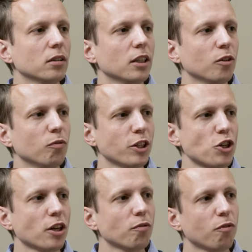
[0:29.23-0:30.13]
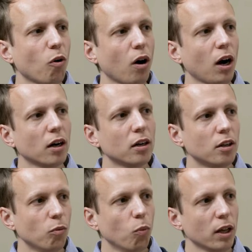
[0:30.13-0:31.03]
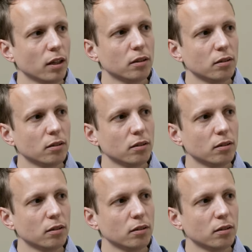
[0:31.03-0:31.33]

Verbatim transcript: you know, vision for what